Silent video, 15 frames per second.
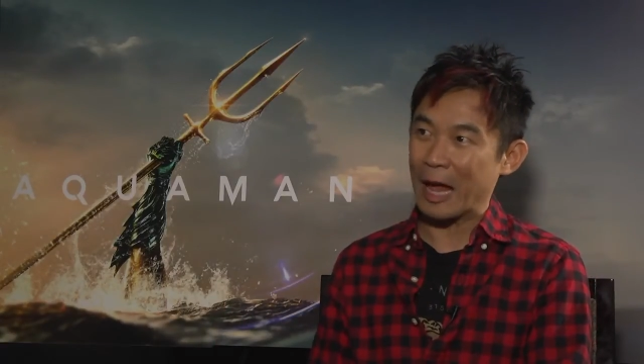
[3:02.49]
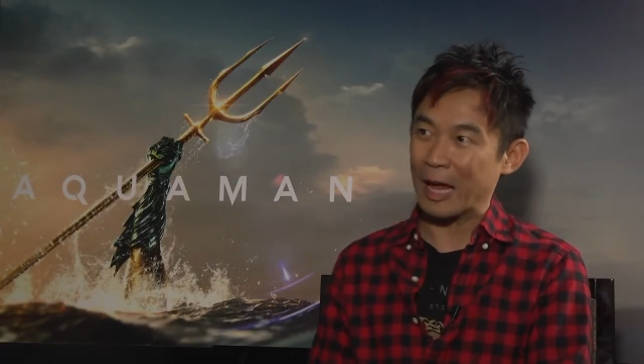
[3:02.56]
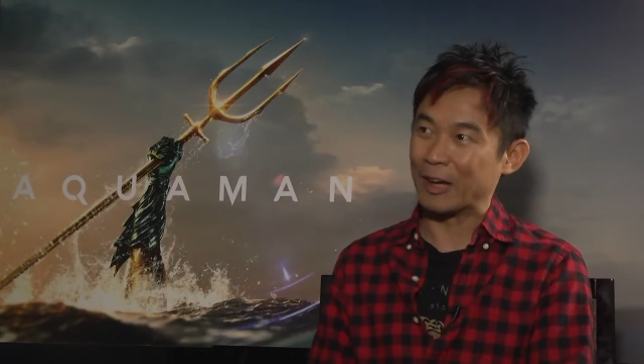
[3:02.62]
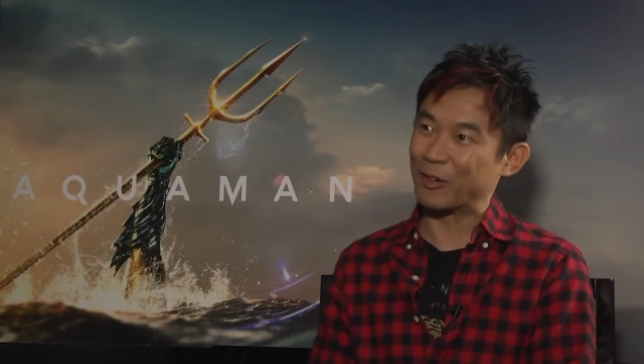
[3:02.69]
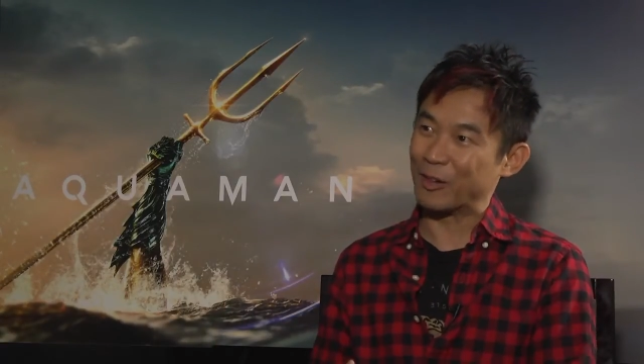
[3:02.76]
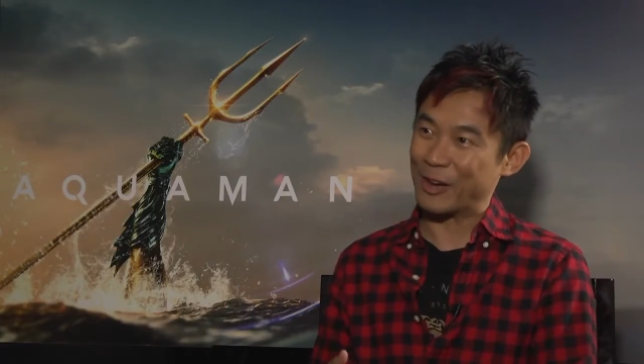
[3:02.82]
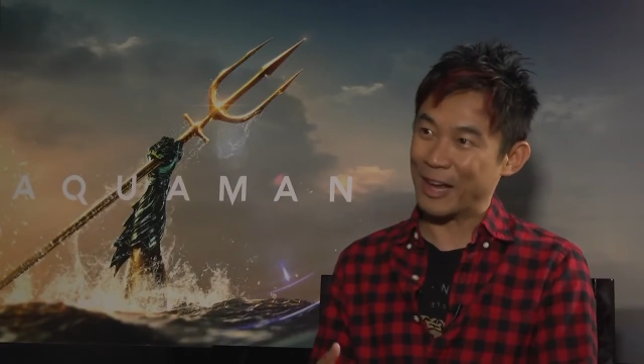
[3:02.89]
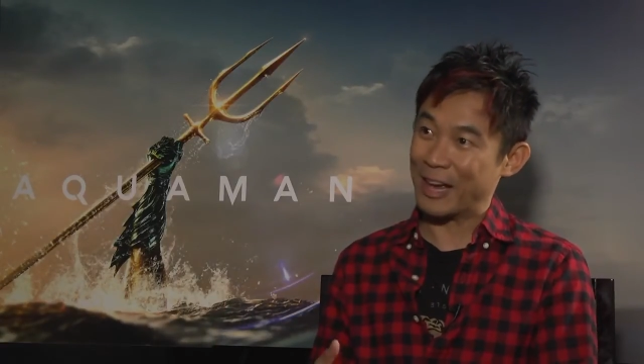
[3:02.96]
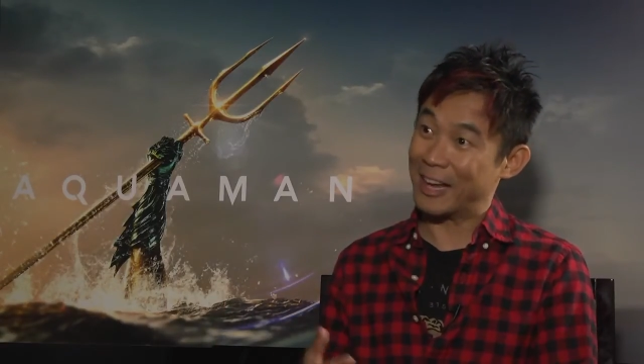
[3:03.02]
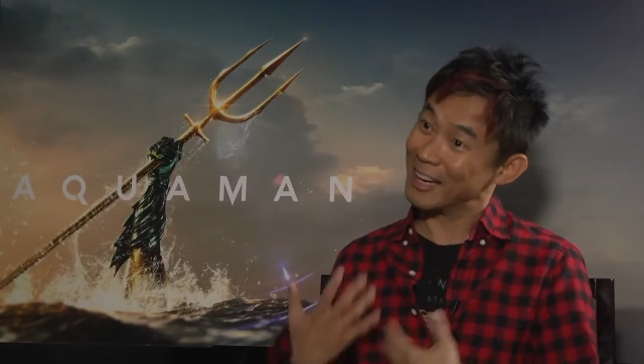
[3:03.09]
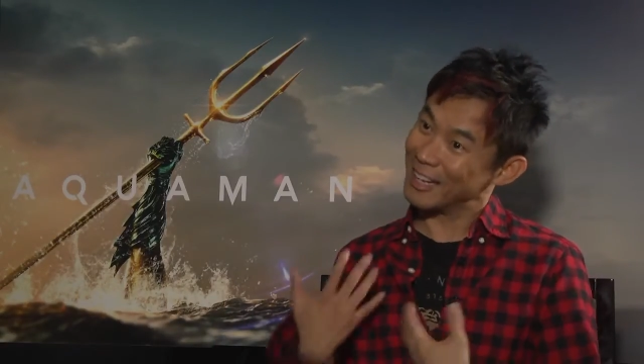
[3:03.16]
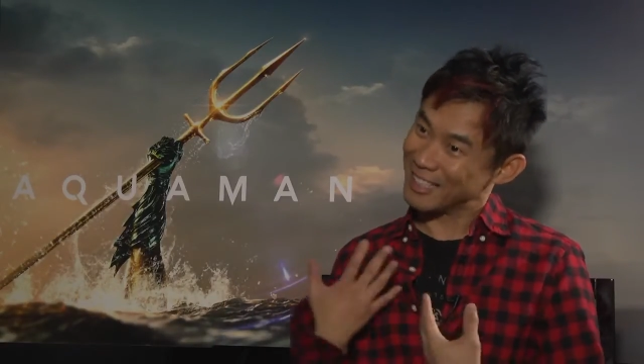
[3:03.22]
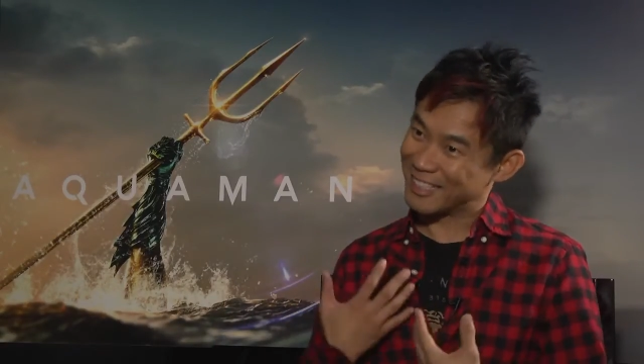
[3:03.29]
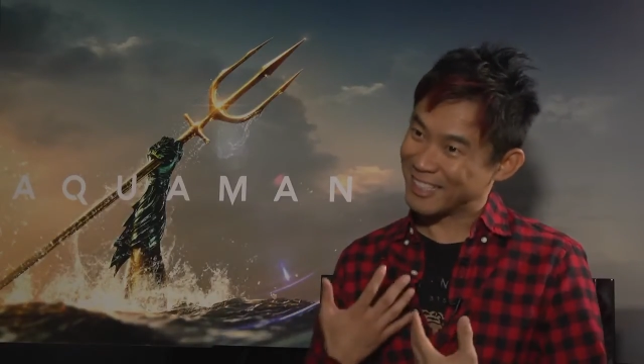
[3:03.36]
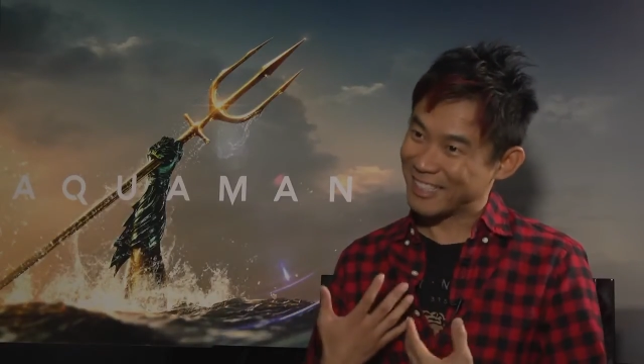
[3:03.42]
angry at
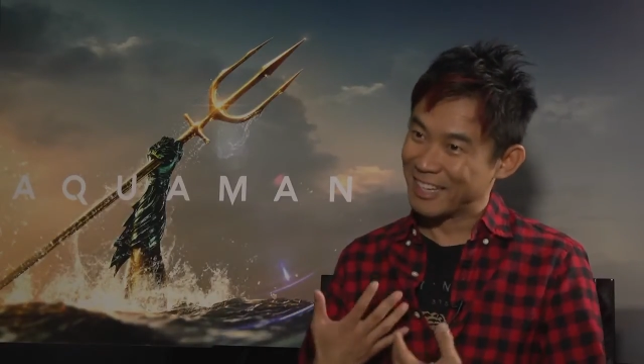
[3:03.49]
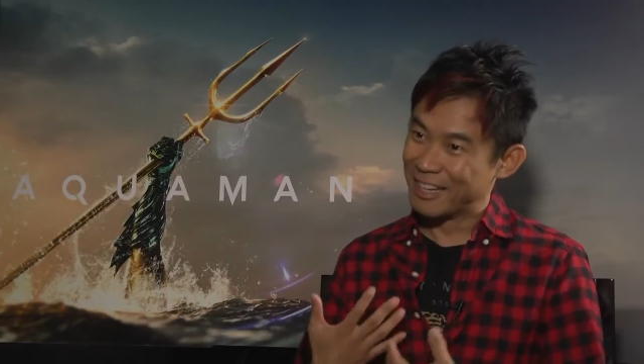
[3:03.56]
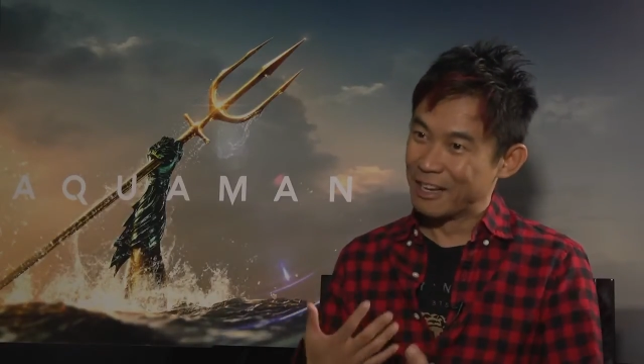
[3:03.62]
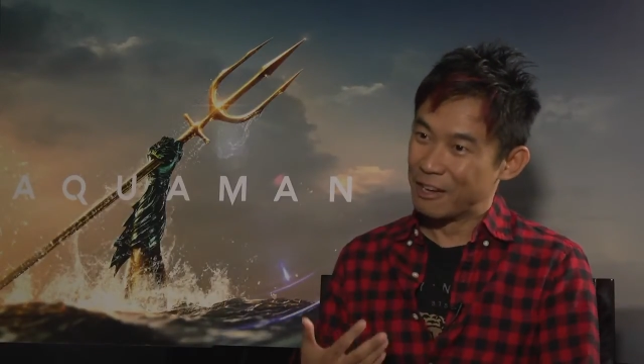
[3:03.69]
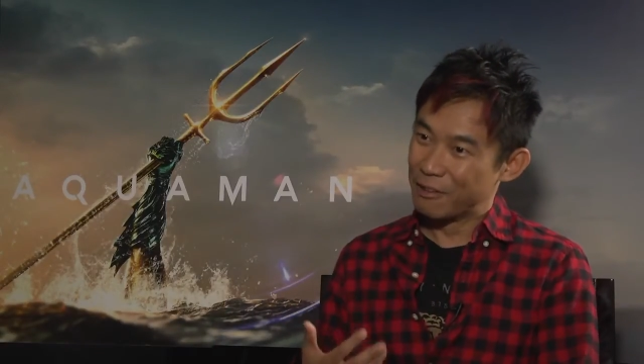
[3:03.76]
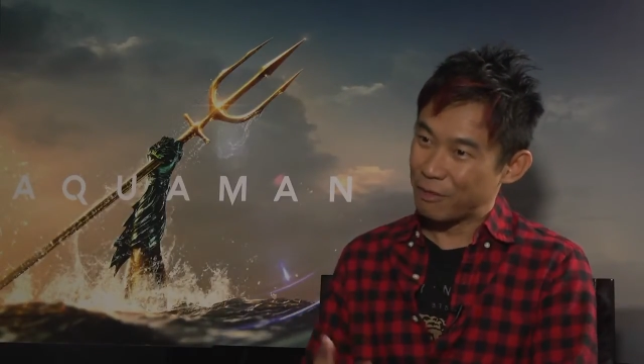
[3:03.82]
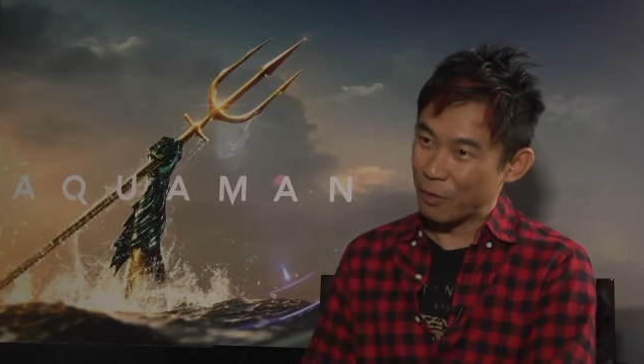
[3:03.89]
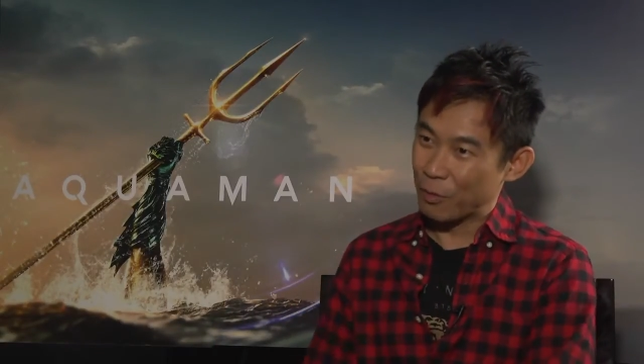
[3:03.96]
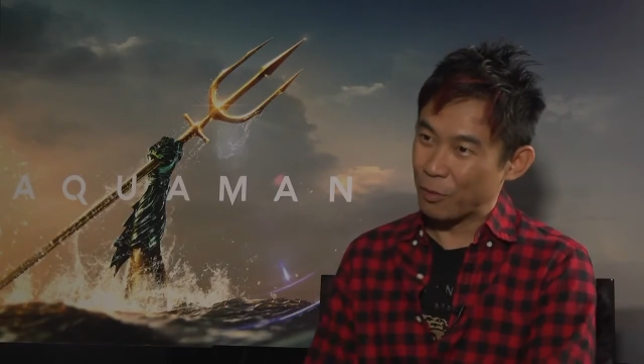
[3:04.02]
us for